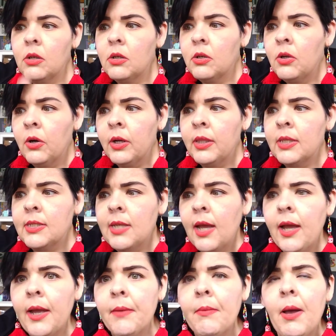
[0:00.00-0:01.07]
during this
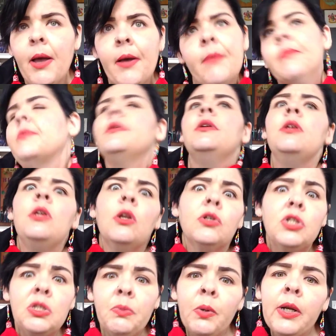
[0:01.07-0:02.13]
time,
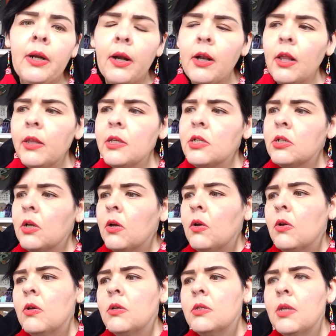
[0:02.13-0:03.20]
she's putting on all these
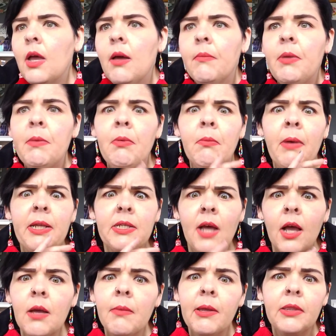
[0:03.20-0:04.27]
shows. People might
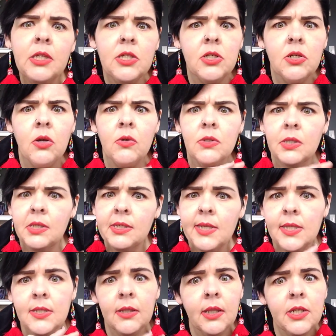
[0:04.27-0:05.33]
talk about these shows and these
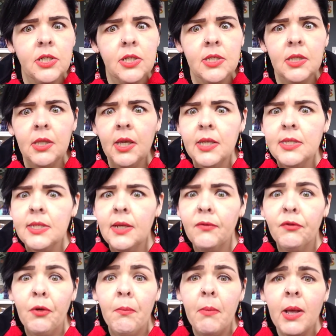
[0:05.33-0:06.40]
installations that they had seen
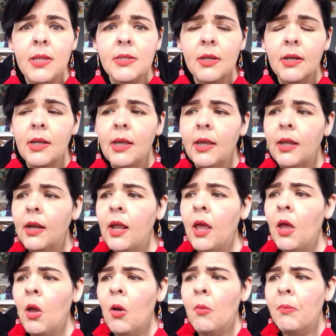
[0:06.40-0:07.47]
for months on end,
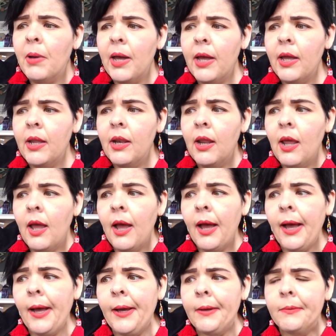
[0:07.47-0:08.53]
but
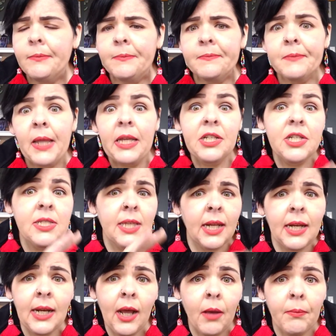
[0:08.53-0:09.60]
and she's
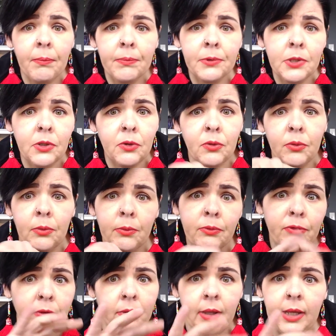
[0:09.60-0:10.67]
getting help too,
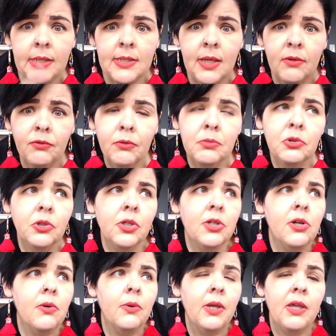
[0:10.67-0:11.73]
like I said, from
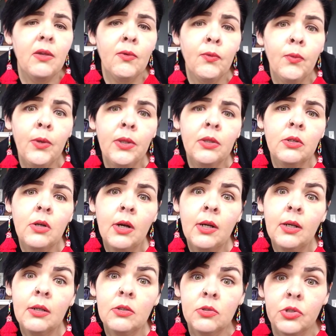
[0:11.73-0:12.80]
Georgia O'Keeffe
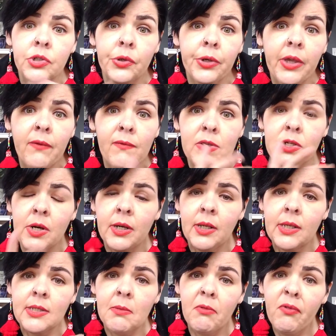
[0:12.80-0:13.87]
Georgia O'Keeffe is trying to
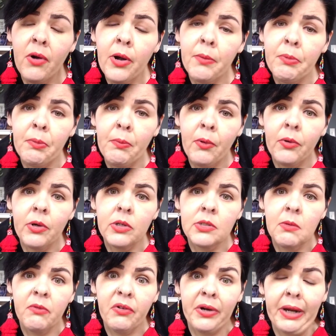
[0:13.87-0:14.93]
get some of her promoters,
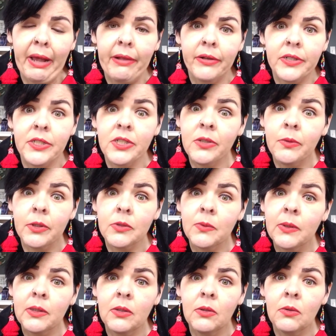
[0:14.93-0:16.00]
some of her galleries she works
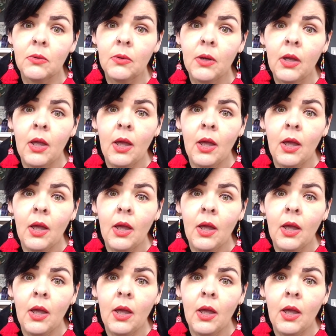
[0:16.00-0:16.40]
with to